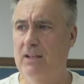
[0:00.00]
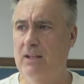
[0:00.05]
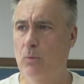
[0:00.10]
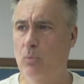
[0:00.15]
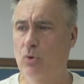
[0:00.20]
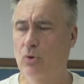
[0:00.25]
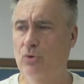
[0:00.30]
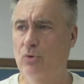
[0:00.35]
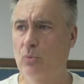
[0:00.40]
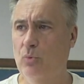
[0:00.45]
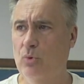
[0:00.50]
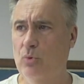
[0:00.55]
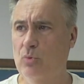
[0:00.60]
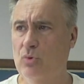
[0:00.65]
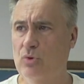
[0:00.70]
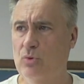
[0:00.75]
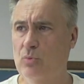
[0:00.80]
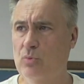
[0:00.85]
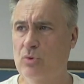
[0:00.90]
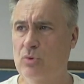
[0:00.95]

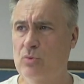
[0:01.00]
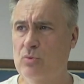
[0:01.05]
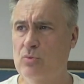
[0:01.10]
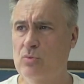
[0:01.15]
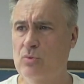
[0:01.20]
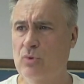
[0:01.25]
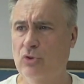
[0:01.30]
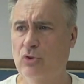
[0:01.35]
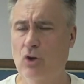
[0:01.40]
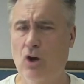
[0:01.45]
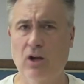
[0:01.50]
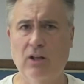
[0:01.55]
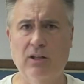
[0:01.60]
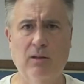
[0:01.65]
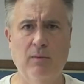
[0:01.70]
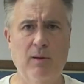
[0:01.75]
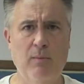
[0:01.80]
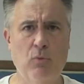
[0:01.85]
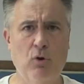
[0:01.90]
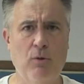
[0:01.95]
we'll talk a
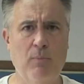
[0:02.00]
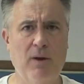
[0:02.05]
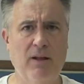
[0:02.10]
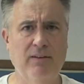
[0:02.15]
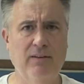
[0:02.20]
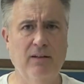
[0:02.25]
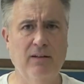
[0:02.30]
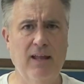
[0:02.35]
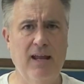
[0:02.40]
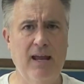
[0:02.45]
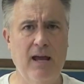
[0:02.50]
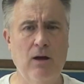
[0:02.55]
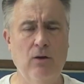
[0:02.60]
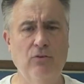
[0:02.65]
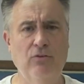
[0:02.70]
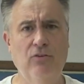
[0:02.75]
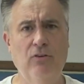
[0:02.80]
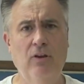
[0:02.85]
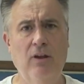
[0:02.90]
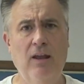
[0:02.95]
little bit more about the
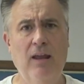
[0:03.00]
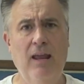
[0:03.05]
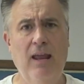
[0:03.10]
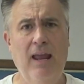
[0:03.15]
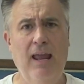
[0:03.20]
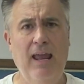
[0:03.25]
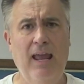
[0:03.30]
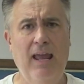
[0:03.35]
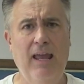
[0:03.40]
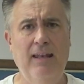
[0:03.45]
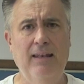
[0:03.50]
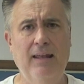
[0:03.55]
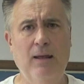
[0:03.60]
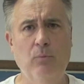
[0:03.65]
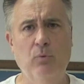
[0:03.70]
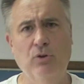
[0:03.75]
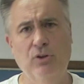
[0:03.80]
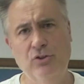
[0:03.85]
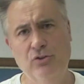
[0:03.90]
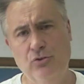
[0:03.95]
layout, and
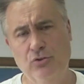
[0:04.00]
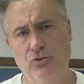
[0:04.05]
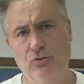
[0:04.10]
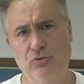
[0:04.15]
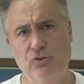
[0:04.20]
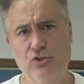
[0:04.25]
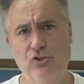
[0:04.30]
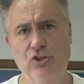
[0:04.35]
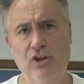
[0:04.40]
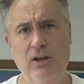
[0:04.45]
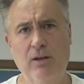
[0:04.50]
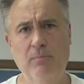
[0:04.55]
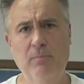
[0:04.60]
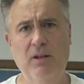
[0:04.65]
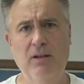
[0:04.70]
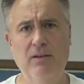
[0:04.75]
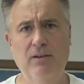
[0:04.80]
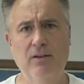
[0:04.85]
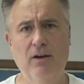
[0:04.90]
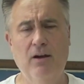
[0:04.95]
then we'll introduce Jim
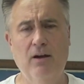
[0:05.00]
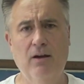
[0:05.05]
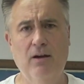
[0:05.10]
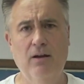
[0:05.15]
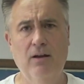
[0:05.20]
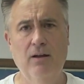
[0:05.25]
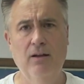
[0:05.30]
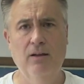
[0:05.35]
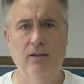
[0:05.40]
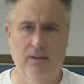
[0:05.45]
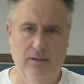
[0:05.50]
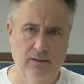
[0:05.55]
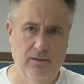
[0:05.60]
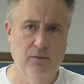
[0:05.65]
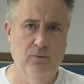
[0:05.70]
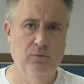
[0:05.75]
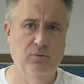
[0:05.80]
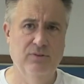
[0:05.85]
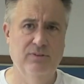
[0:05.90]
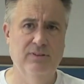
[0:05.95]
and
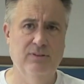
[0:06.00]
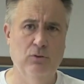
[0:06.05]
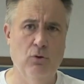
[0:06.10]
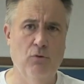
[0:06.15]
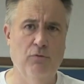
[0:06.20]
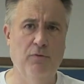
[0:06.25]
go